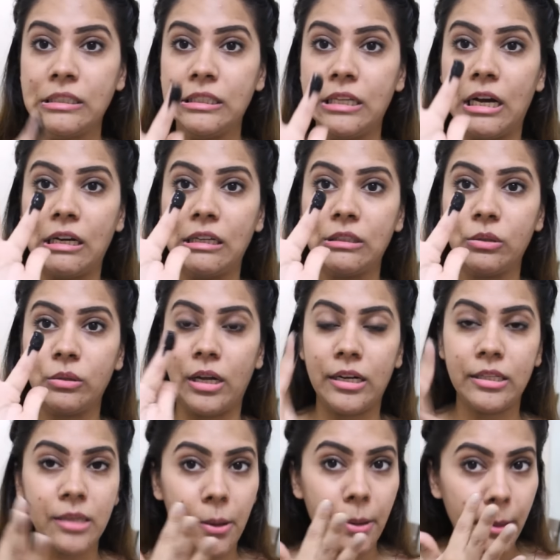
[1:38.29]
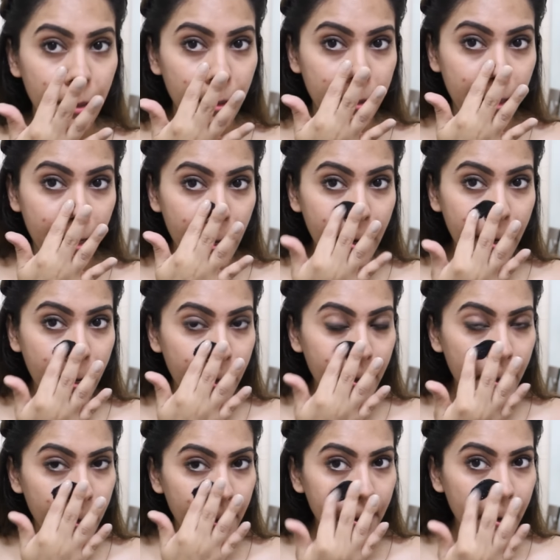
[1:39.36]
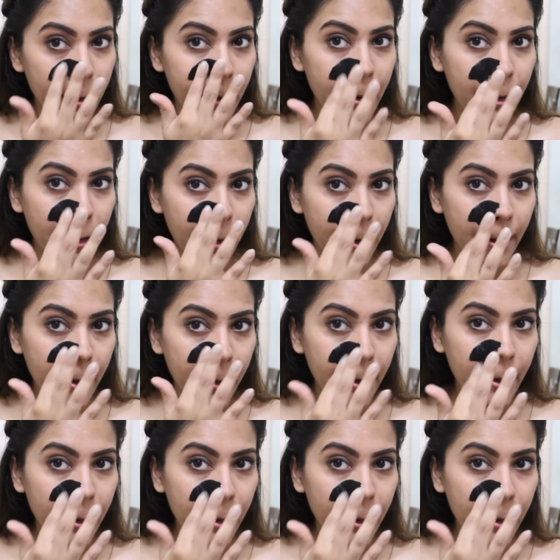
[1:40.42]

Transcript: Yeah, so that is how it looks like. And